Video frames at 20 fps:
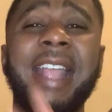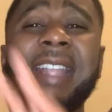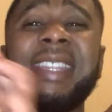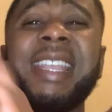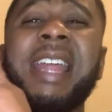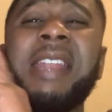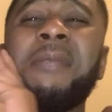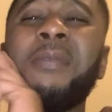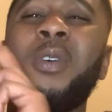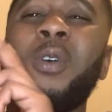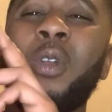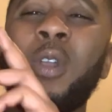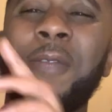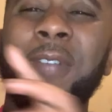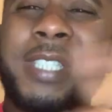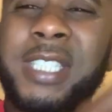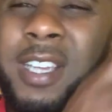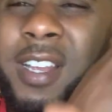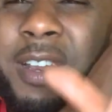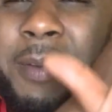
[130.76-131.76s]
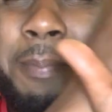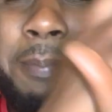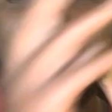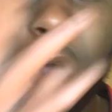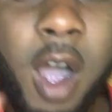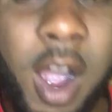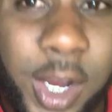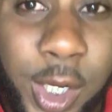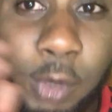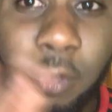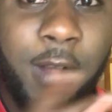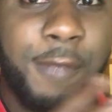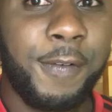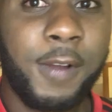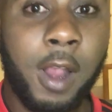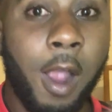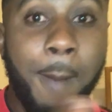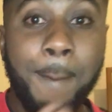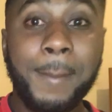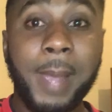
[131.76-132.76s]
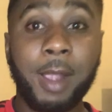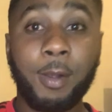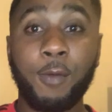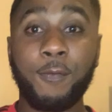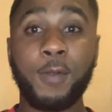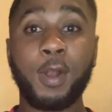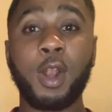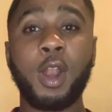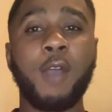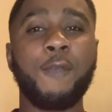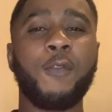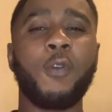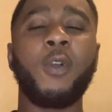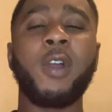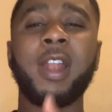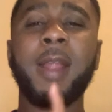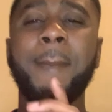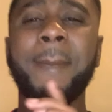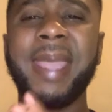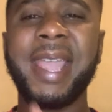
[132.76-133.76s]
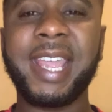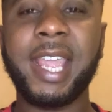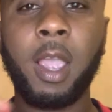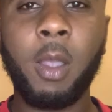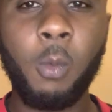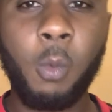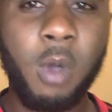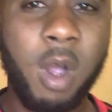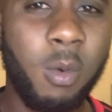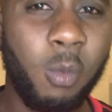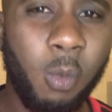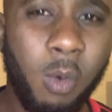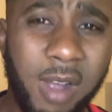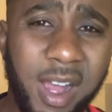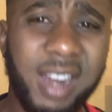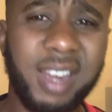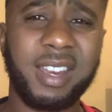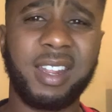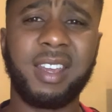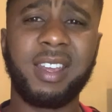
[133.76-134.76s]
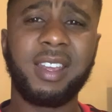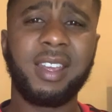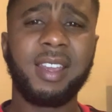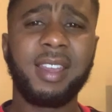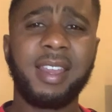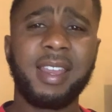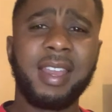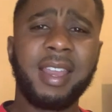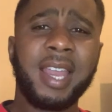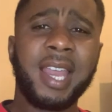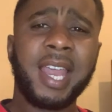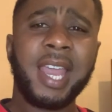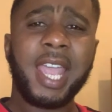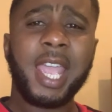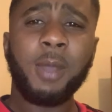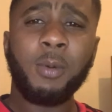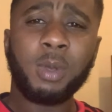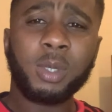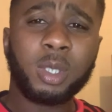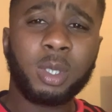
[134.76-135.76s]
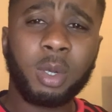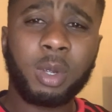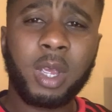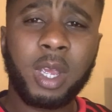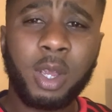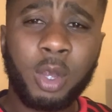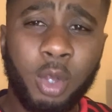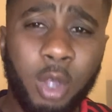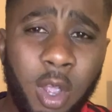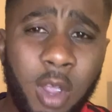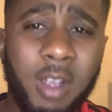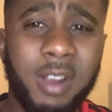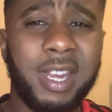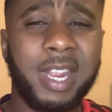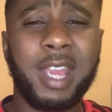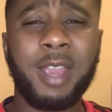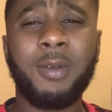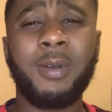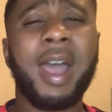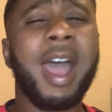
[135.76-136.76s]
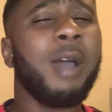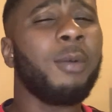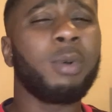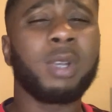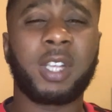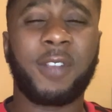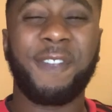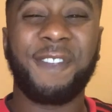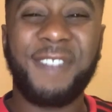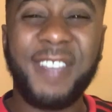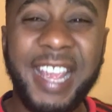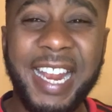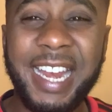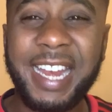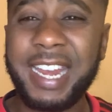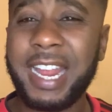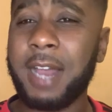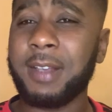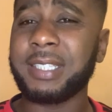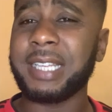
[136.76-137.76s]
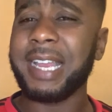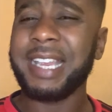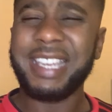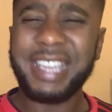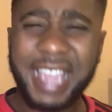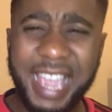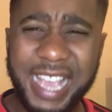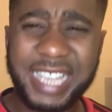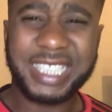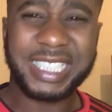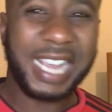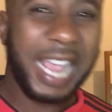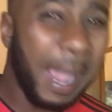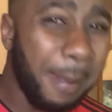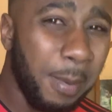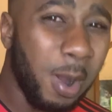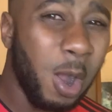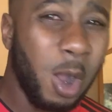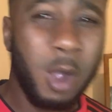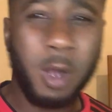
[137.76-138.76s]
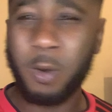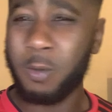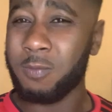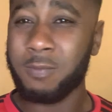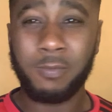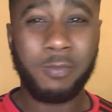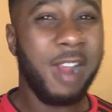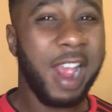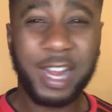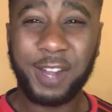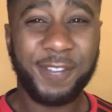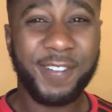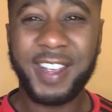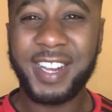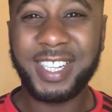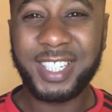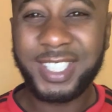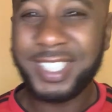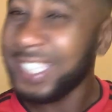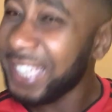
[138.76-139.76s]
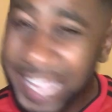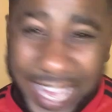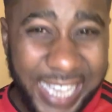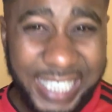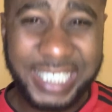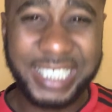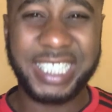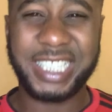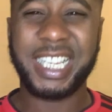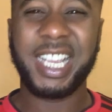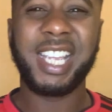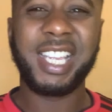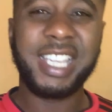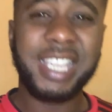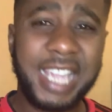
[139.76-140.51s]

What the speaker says: then all of a sudden, Mark Schreffer come back with another one and make it 1-1. It was looking good. I was feeling it. I was like, yes, come on, Rashford. Yes.